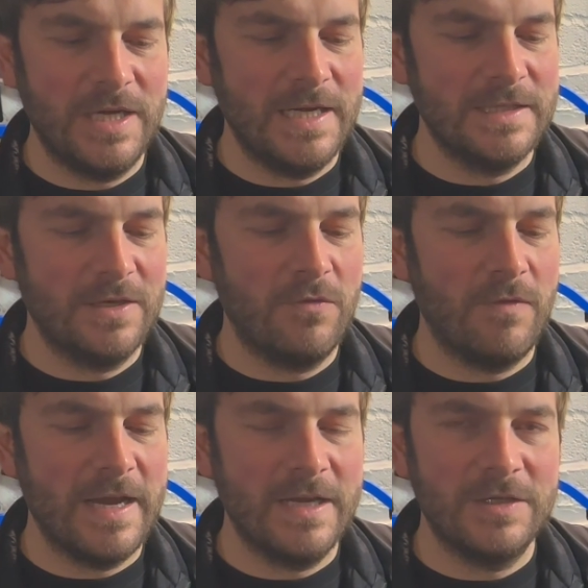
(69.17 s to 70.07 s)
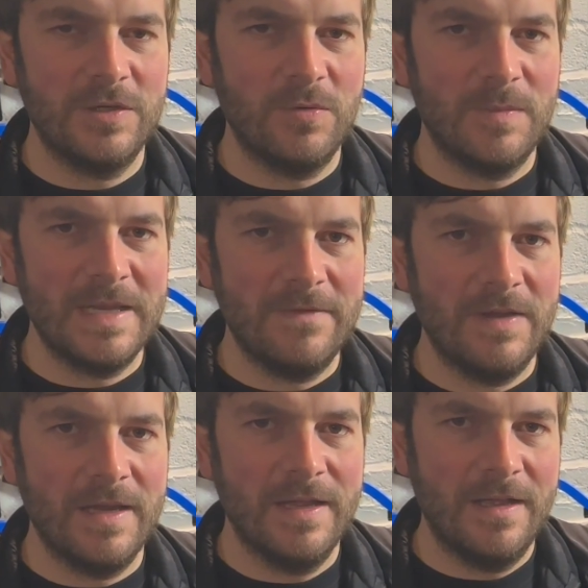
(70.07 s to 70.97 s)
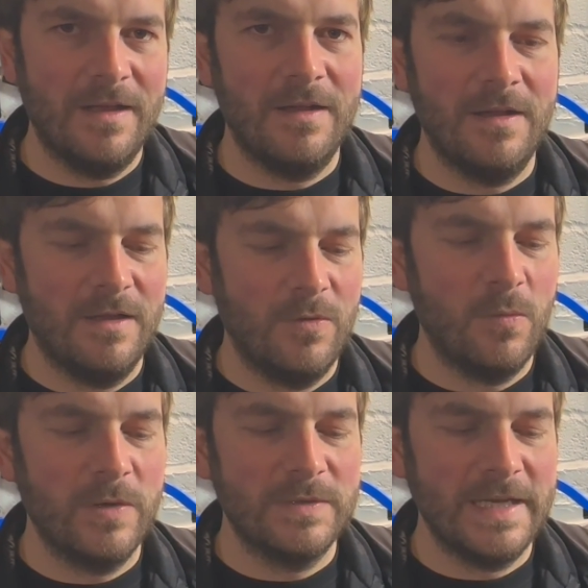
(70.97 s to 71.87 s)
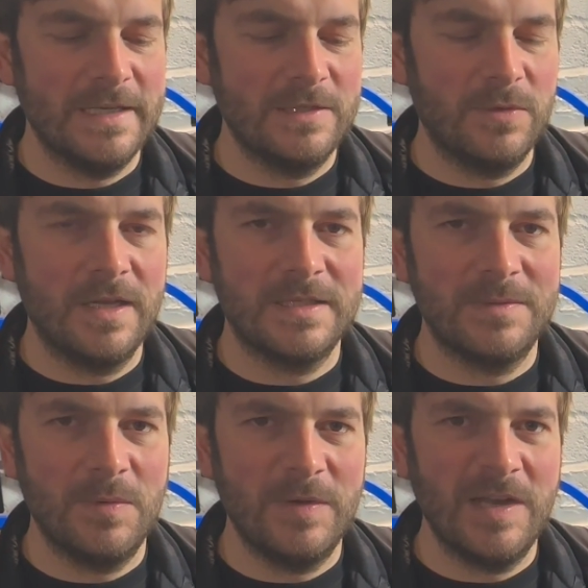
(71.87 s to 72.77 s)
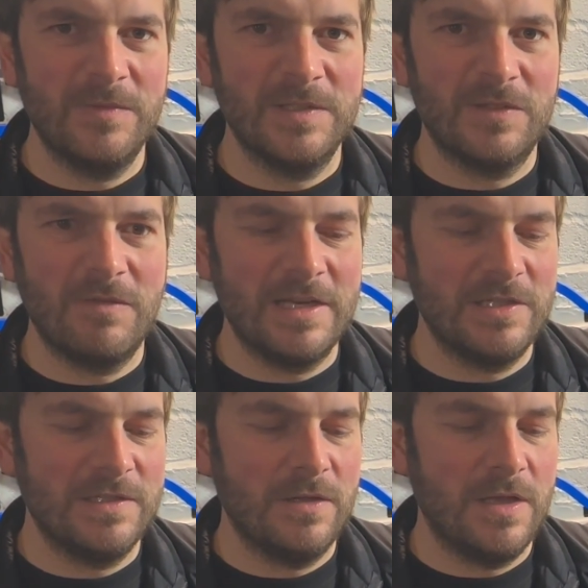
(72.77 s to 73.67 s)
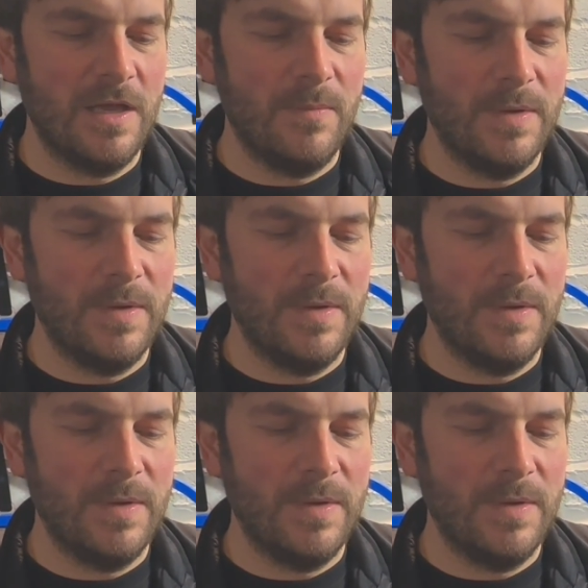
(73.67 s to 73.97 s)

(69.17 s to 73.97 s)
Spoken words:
is great because you don't want to be giving a wheel set to a customer with loads of scratches on the hub.